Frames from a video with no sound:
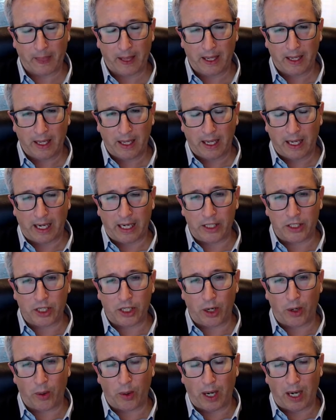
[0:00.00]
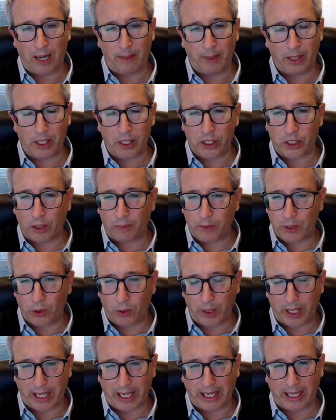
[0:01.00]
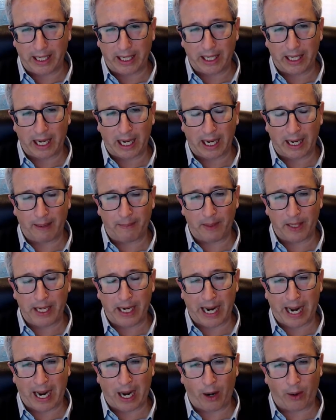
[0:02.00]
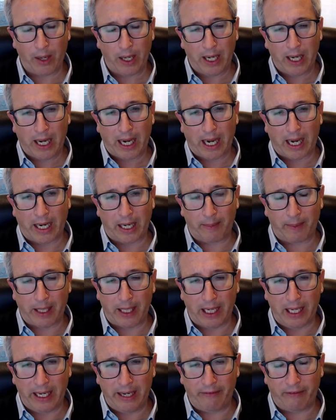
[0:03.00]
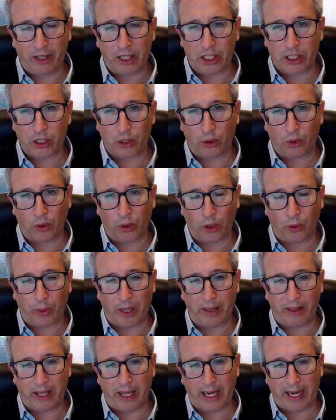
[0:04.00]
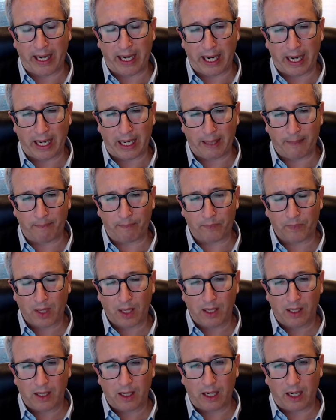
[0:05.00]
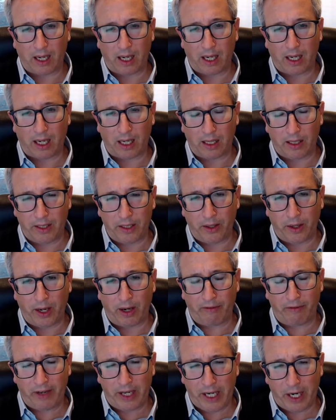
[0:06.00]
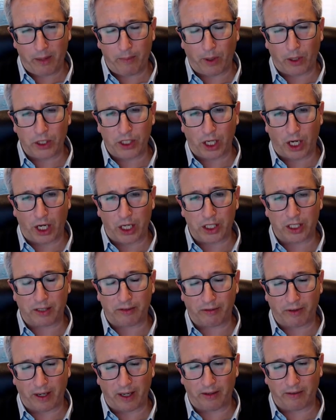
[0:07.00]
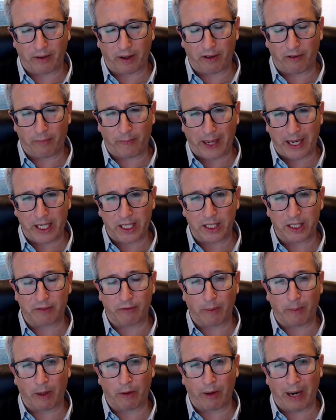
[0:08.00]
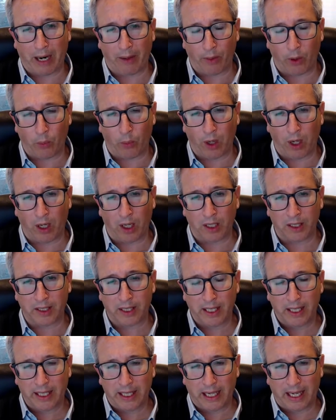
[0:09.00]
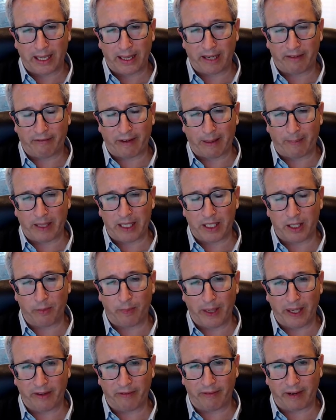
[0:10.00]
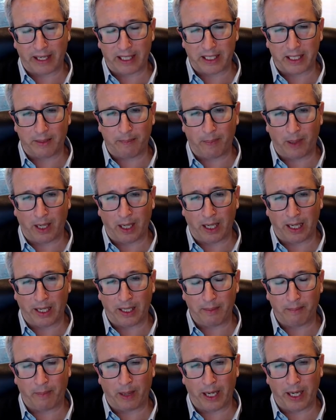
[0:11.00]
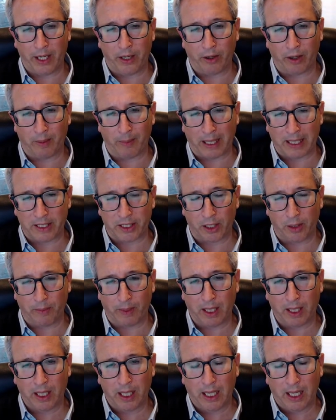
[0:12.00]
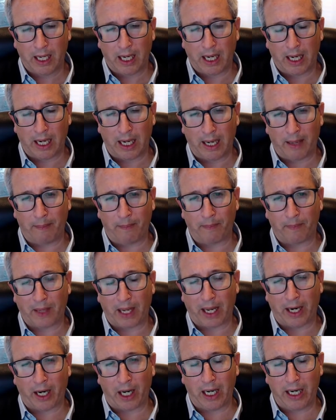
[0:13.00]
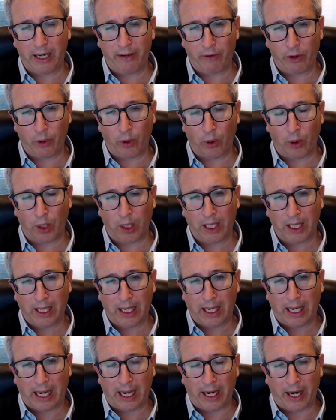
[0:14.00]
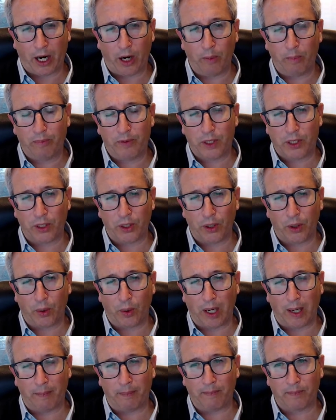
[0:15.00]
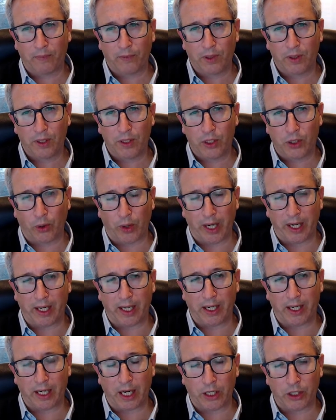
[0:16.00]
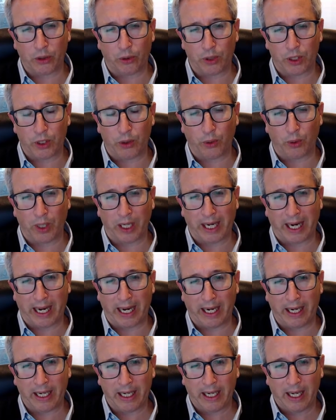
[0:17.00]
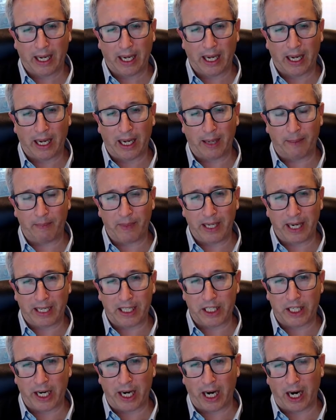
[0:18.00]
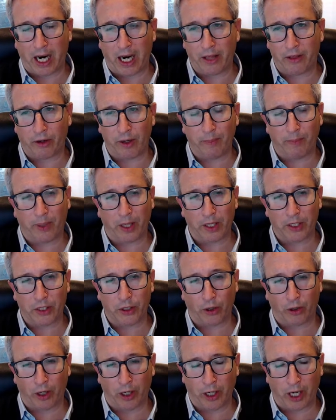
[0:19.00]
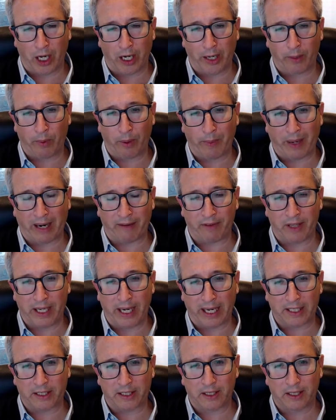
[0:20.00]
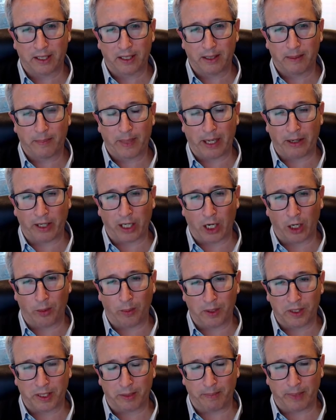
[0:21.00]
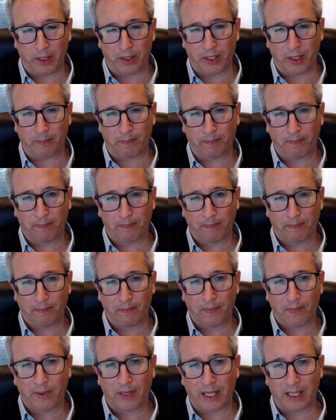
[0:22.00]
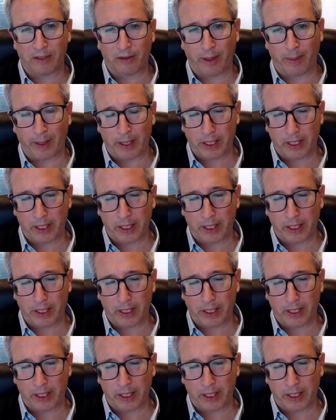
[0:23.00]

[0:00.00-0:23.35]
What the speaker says: And so I'm going to stop talking now, and I'm going to leave us all with a video montage of patients from around the world and their families who've been affected by neuroblastoma. And I'll leave you all, and hope to join and talk to you all again next year, either in person or online, when we have the next Parent Global Symposium. Thanks very much.